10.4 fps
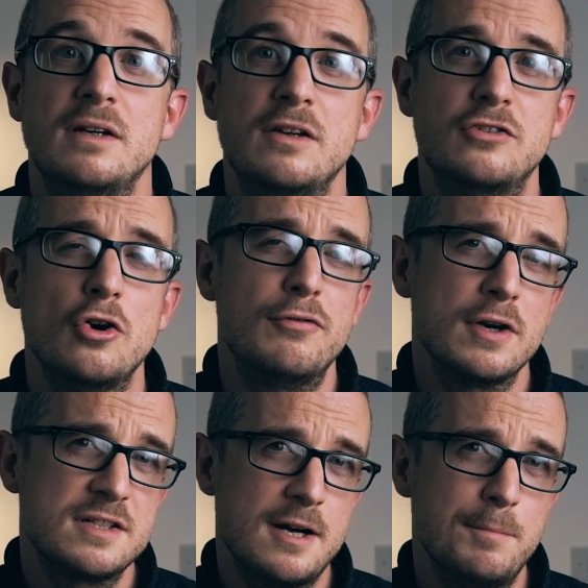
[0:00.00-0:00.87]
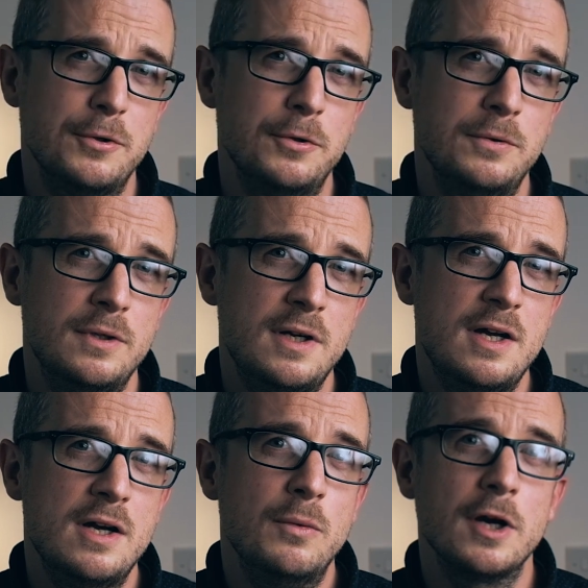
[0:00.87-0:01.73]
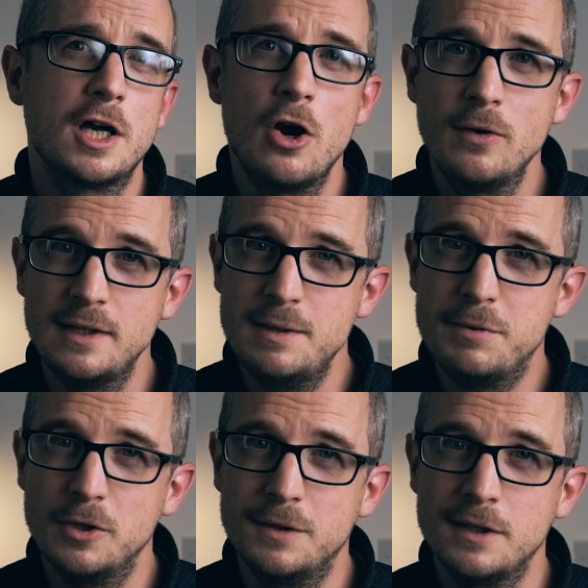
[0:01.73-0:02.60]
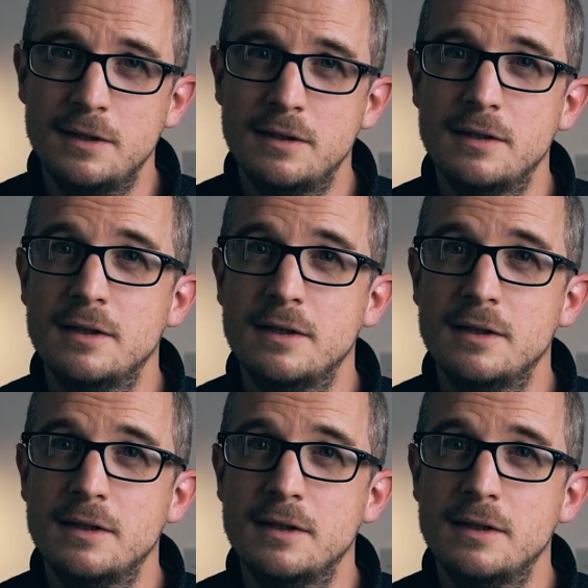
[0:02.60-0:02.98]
So for example, we're currently building